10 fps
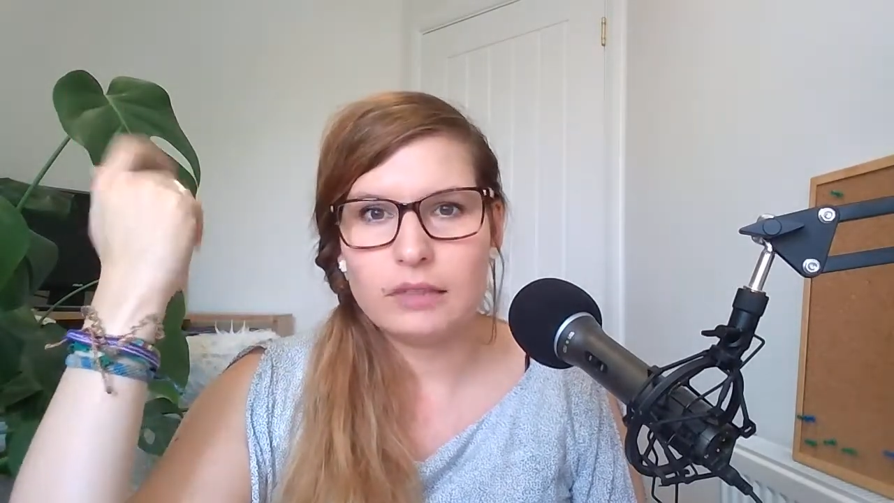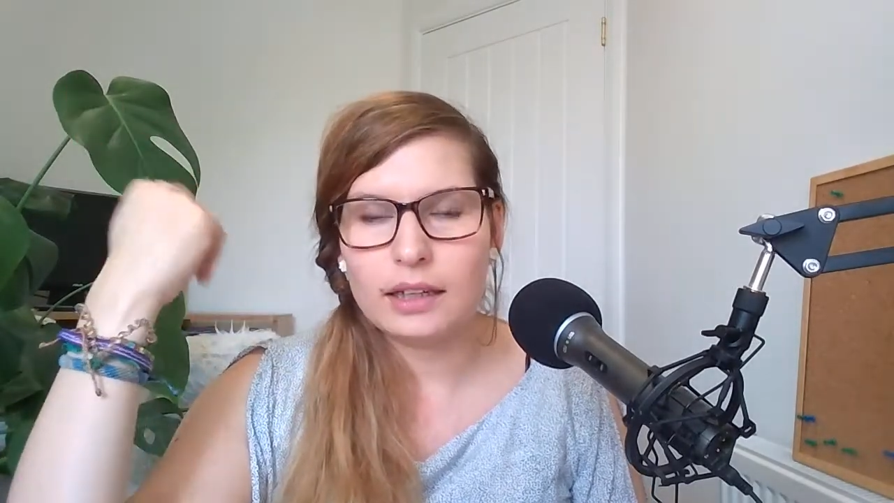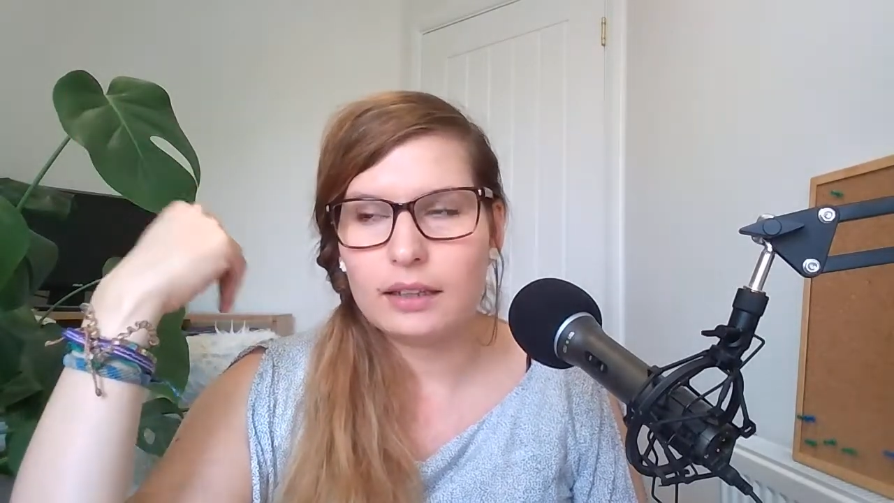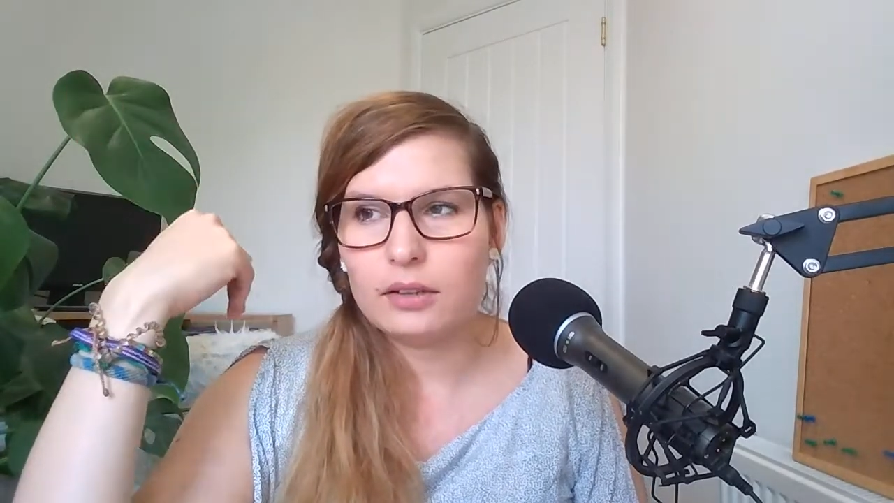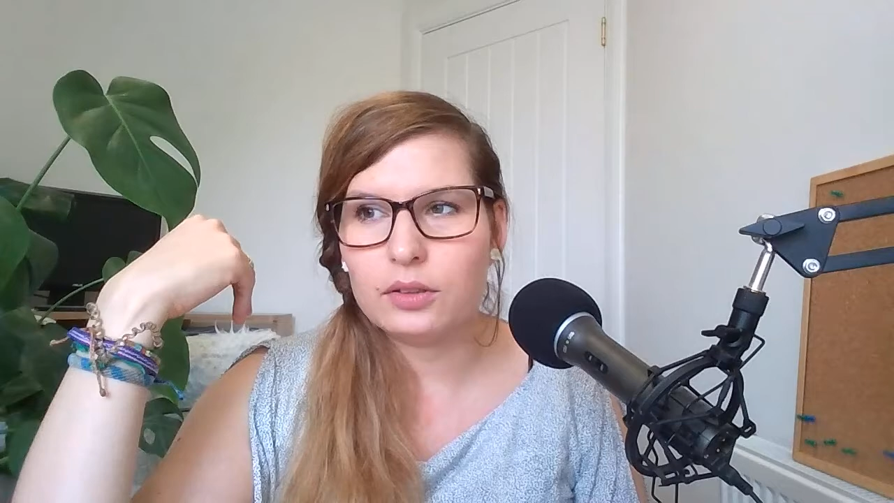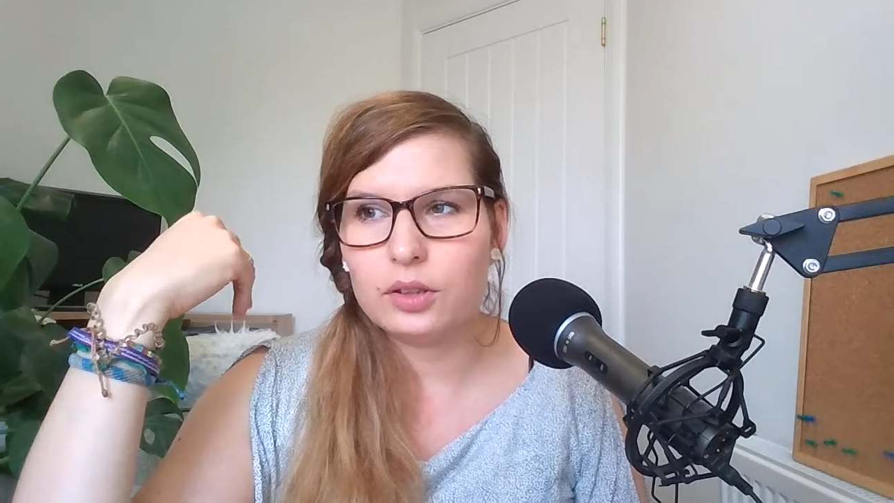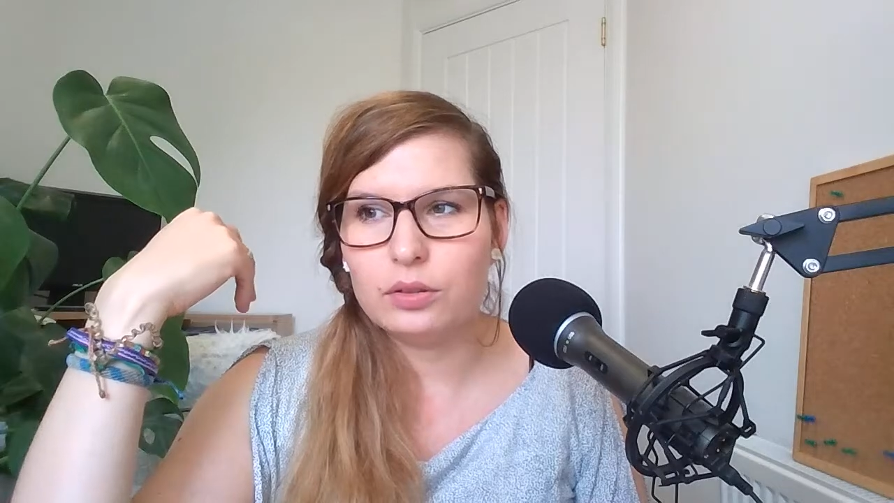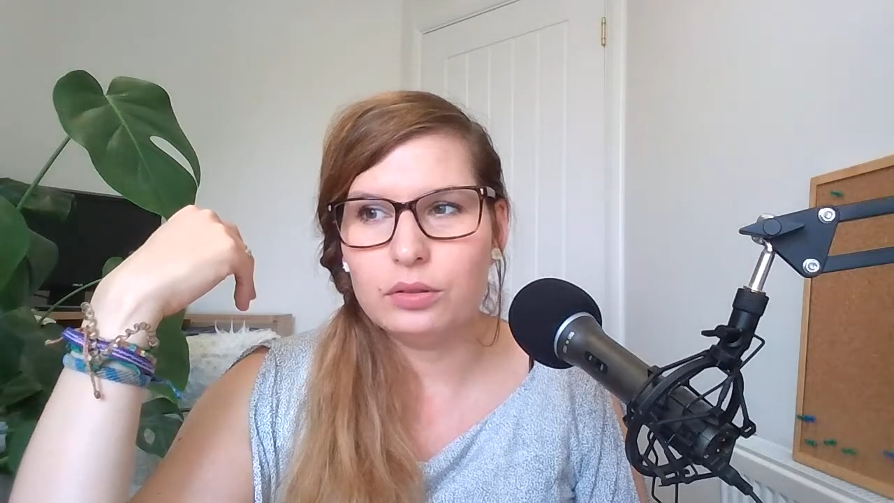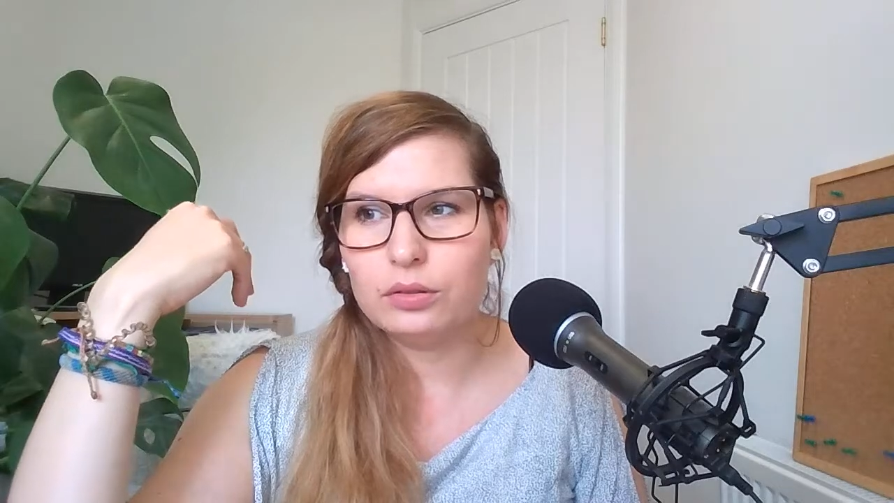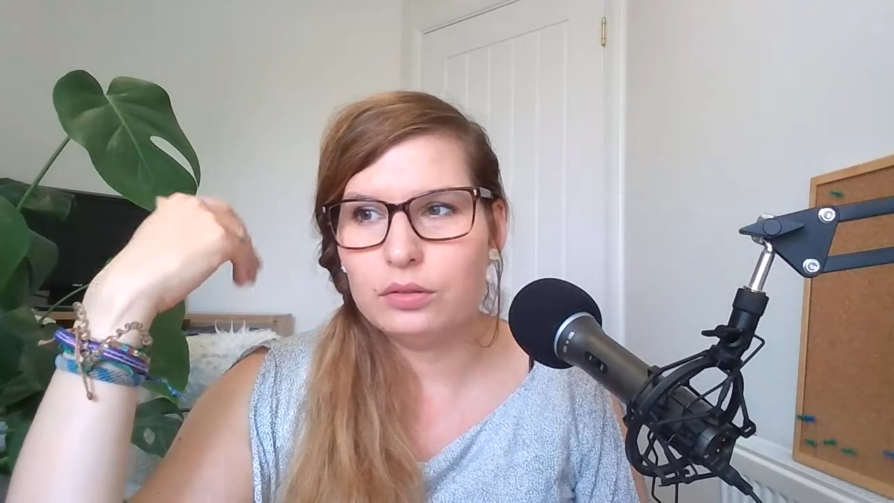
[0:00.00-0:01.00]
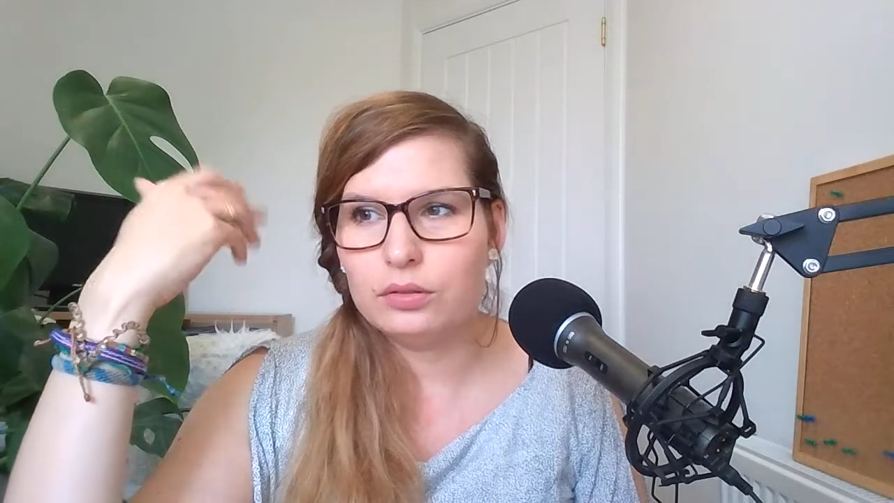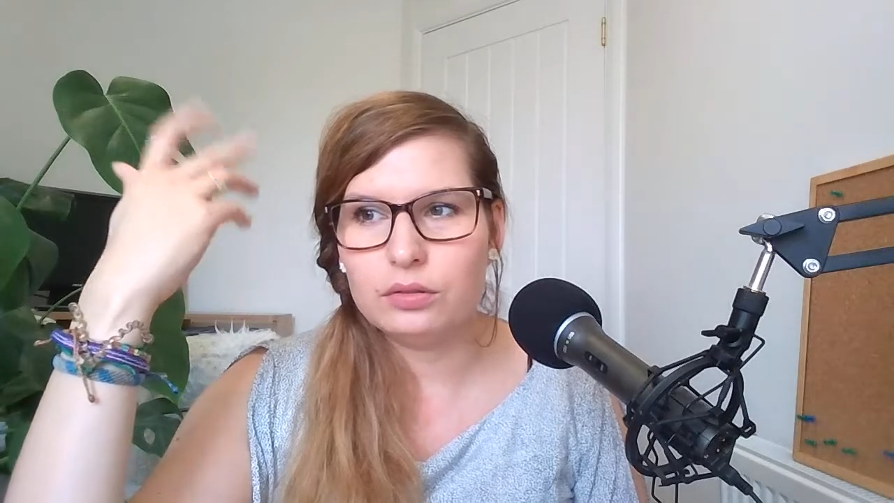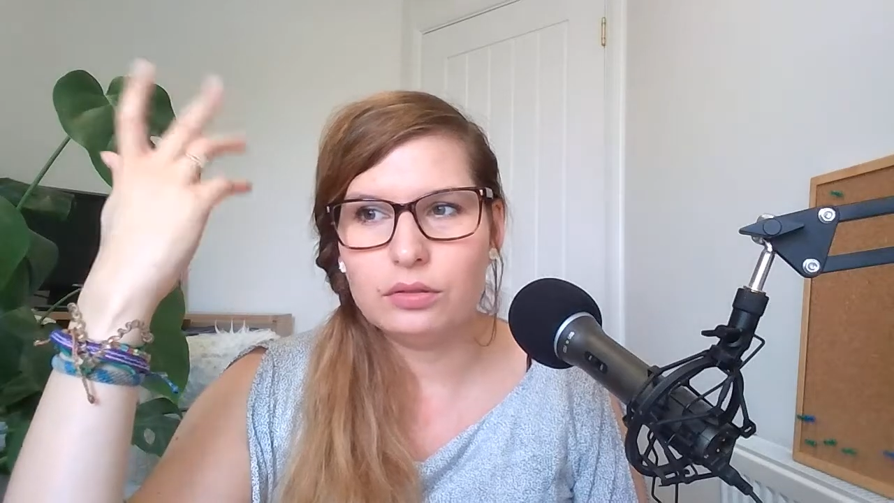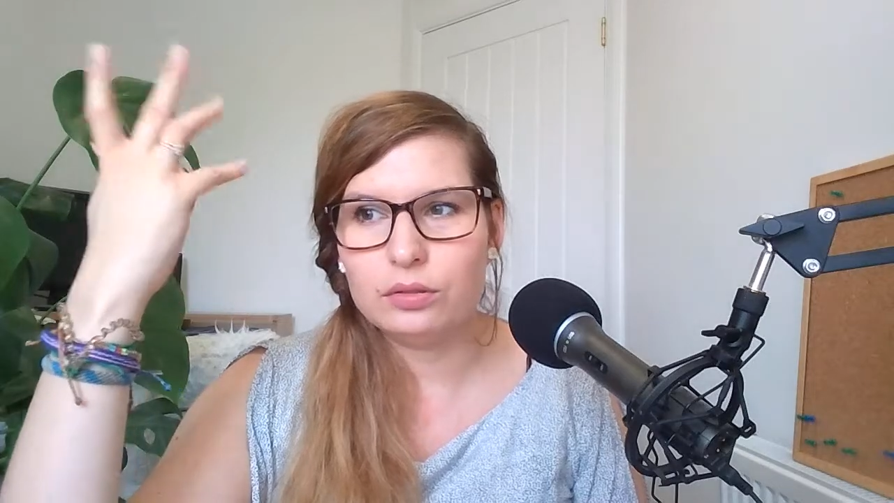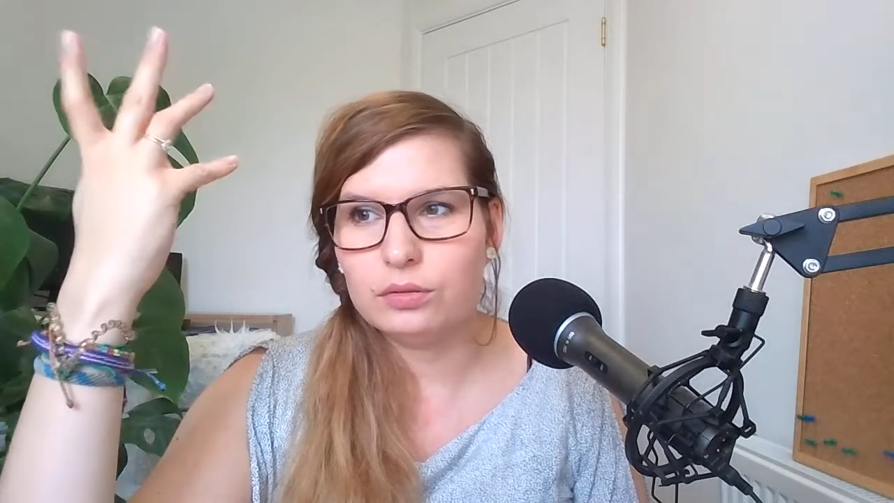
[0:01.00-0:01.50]
don't know, you
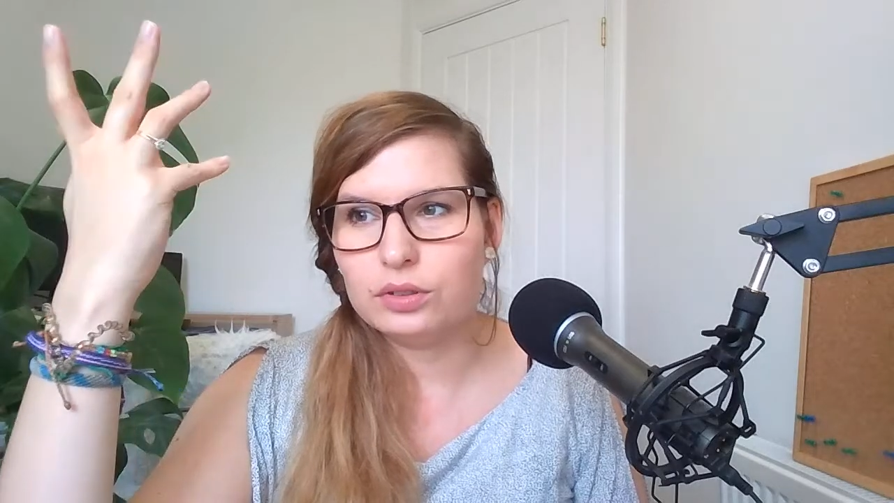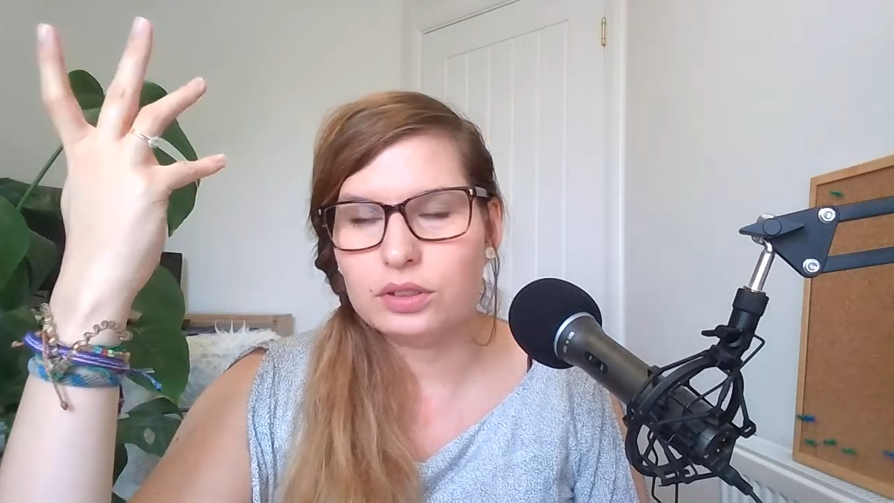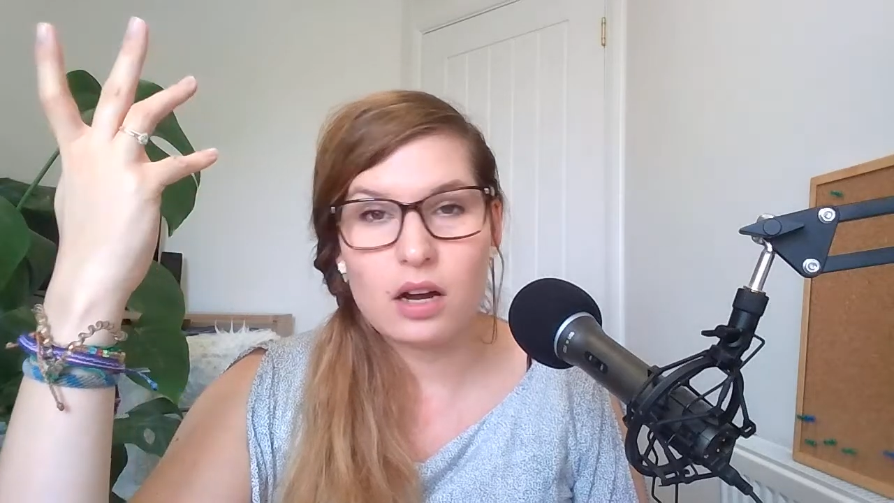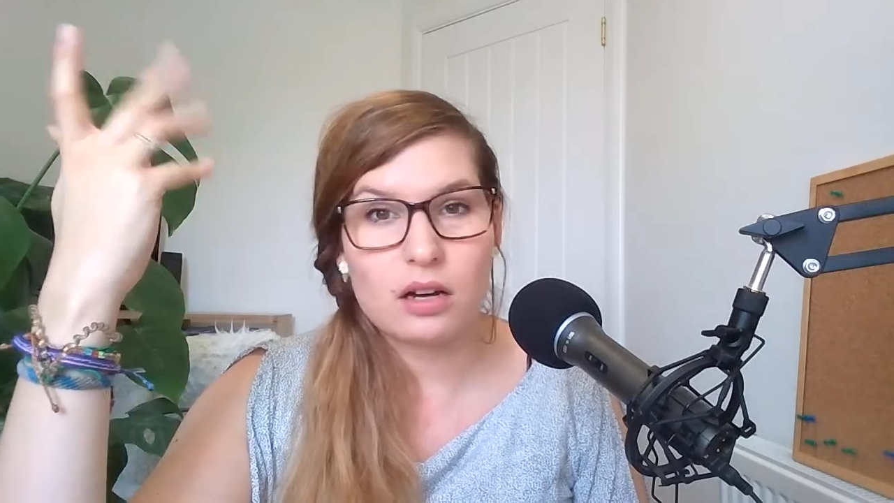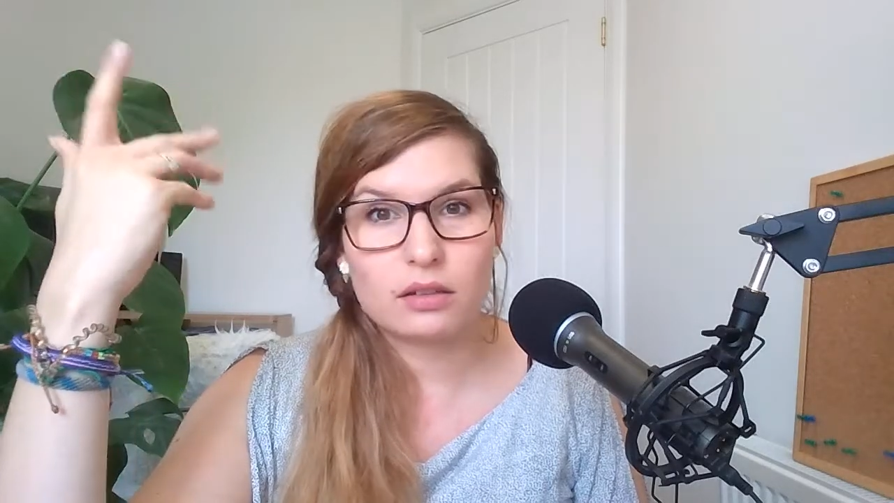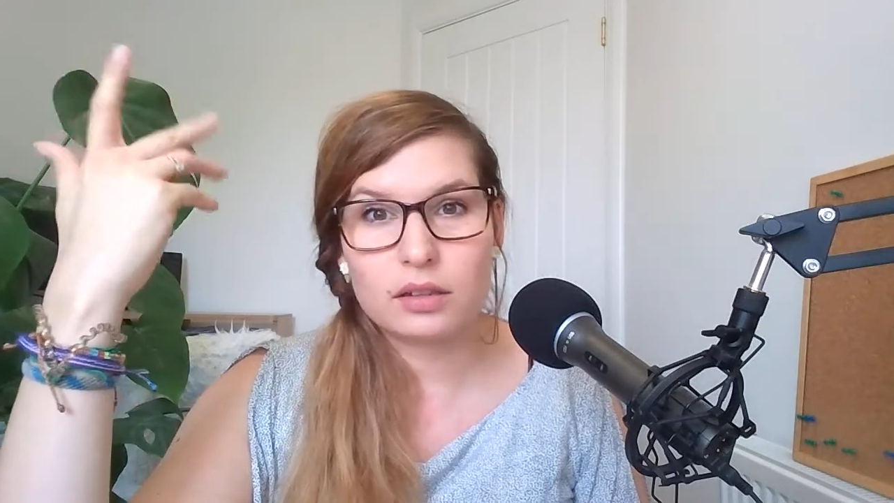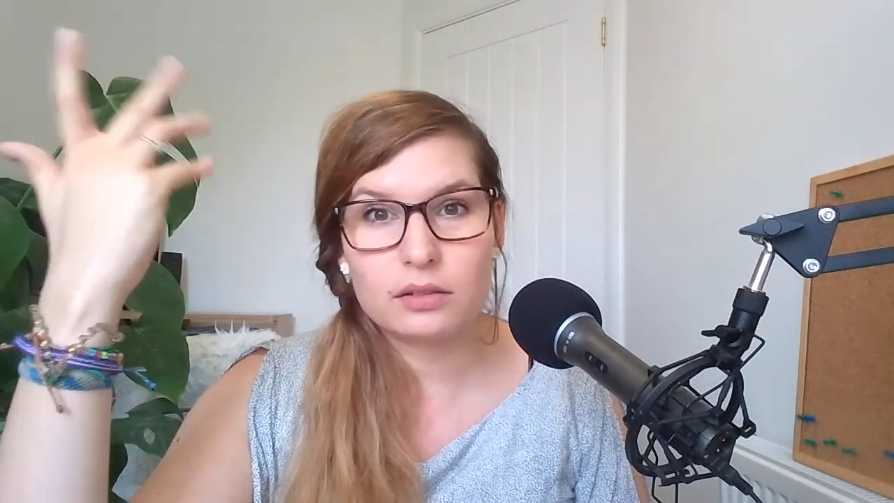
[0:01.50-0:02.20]
start